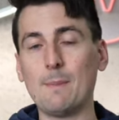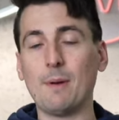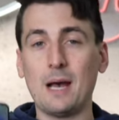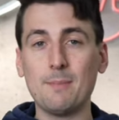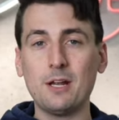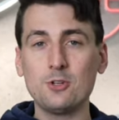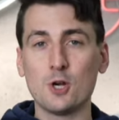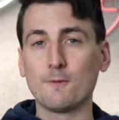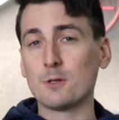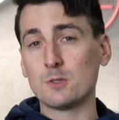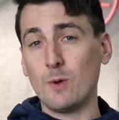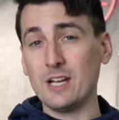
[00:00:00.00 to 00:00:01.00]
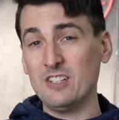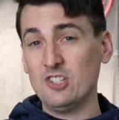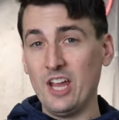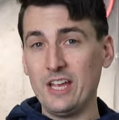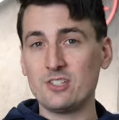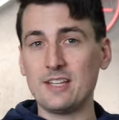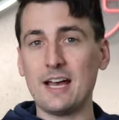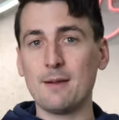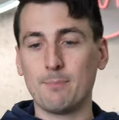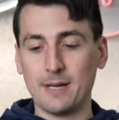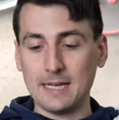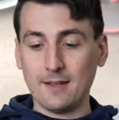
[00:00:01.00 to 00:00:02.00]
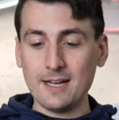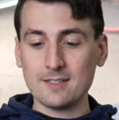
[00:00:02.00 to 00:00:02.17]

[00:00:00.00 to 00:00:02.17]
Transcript: I'm not sure if there's a way to change that, but I'd like